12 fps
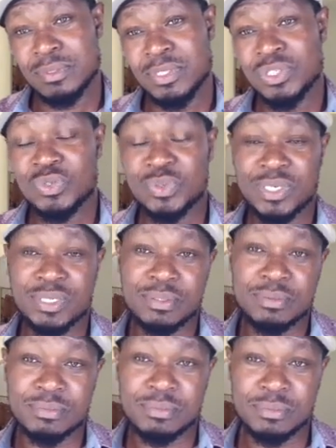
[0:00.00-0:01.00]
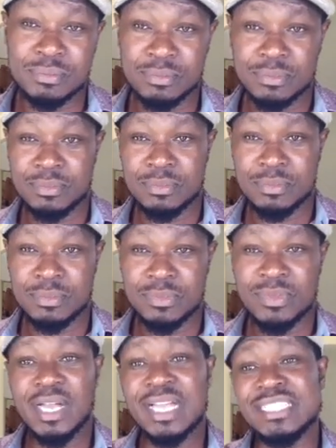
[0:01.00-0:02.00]
Sweetie,
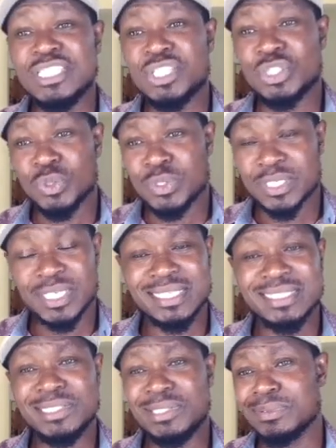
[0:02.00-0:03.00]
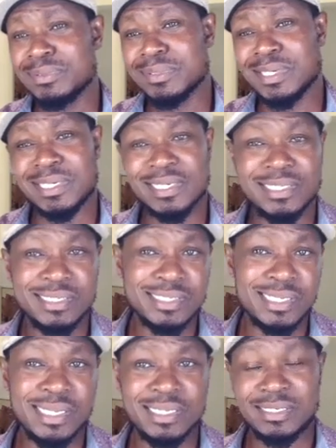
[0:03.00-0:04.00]
I totally do
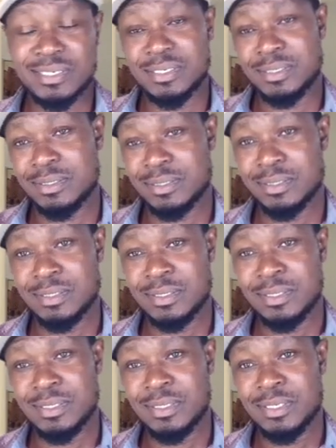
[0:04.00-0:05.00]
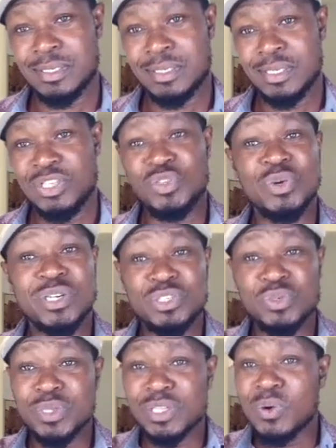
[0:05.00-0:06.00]
understand. You are
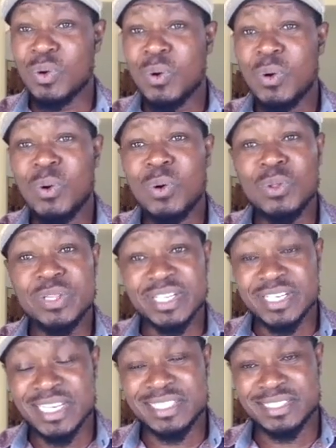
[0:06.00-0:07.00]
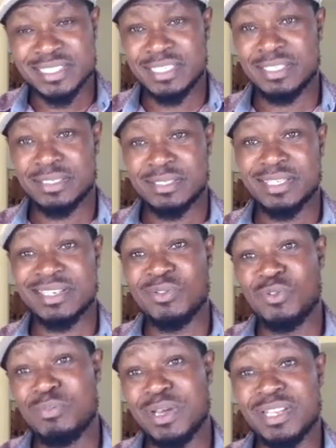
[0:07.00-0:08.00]
doing all the right things that a
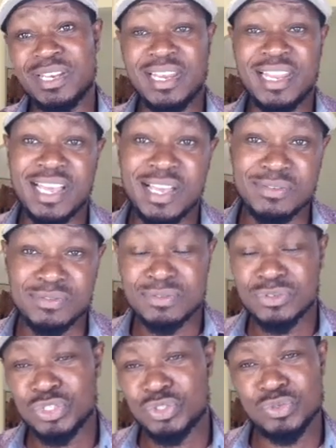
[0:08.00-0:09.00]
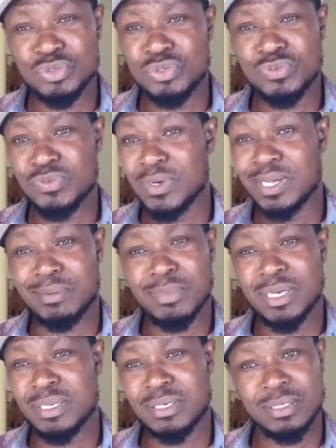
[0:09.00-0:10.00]
woman in love should do for her
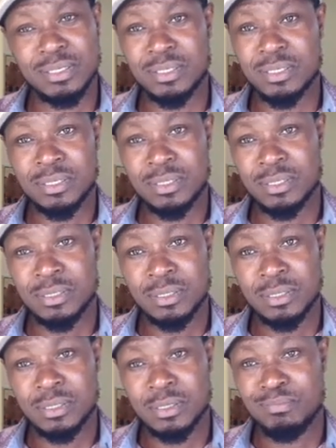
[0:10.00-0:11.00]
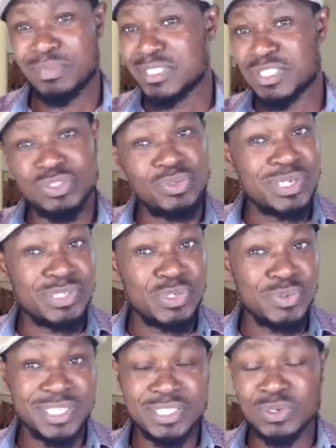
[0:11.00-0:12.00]
man, but you are
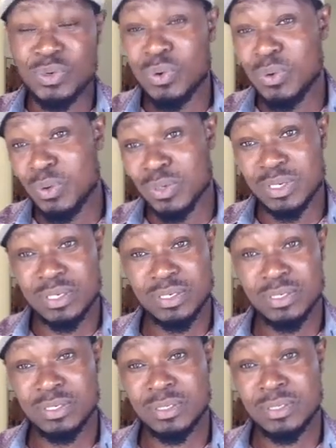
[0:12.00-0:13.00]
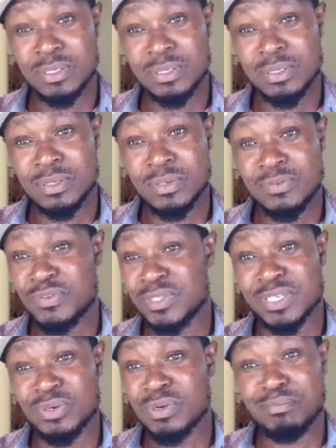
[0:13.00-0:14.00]
doing it all for
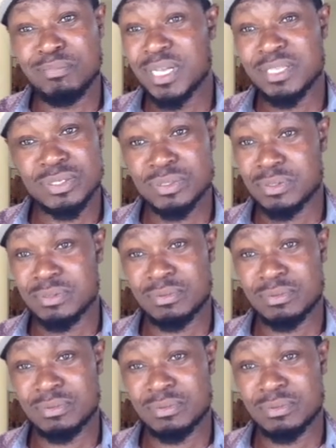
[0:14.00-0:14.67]
the wrong person.